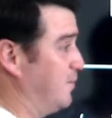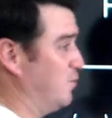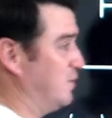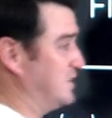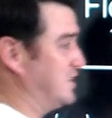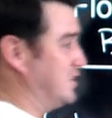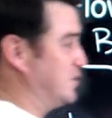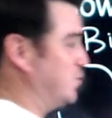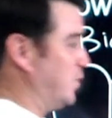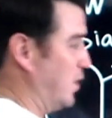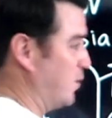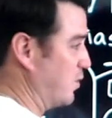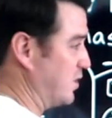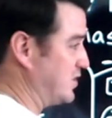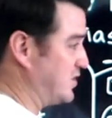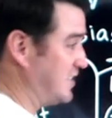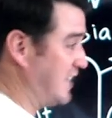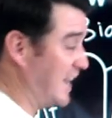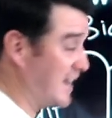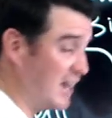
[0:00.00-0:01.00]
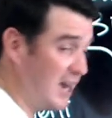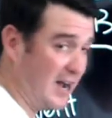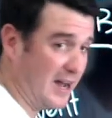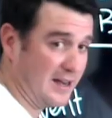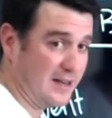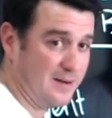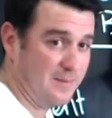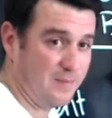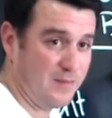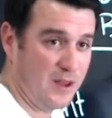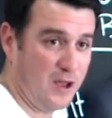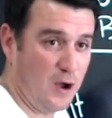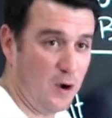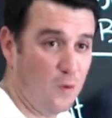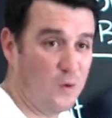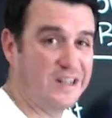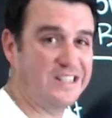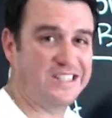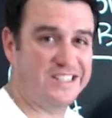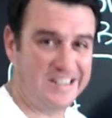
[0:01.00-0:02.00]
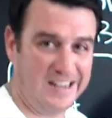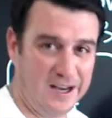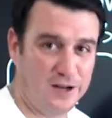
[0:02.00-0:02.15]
which is what we're set on, which